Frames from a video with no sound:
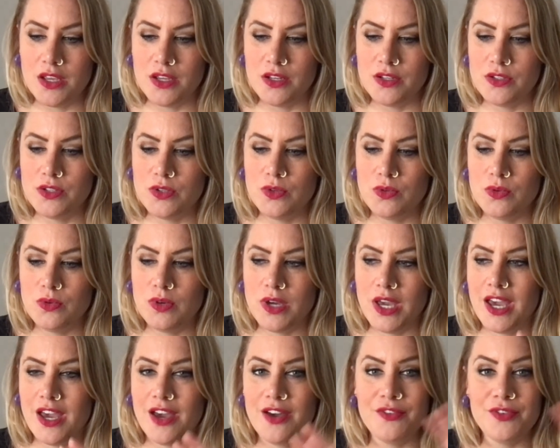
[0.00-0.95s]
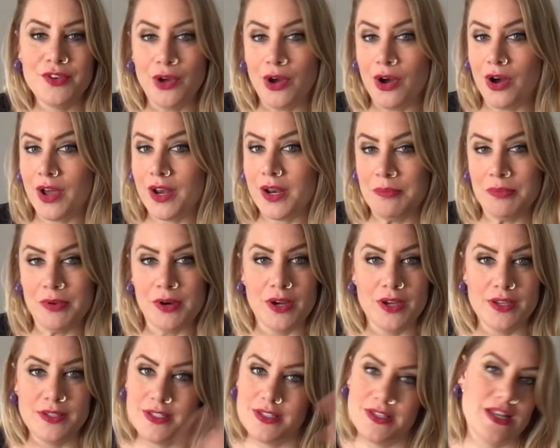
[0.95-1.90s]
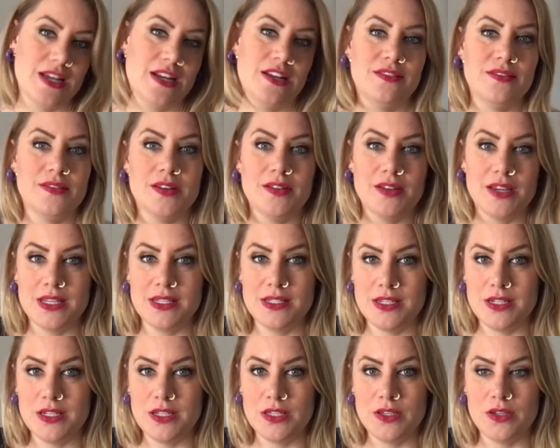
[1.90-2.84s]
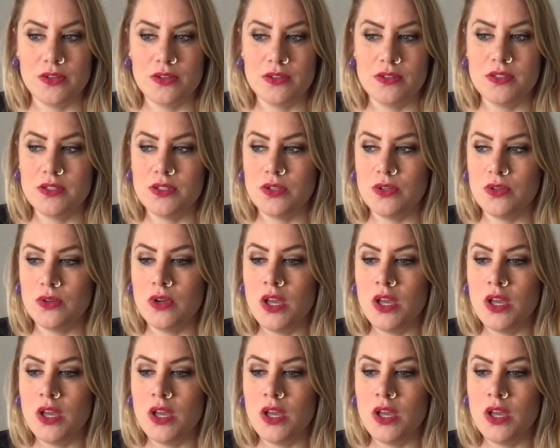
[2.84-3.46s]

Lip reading: to have an order process that is very easy to use, to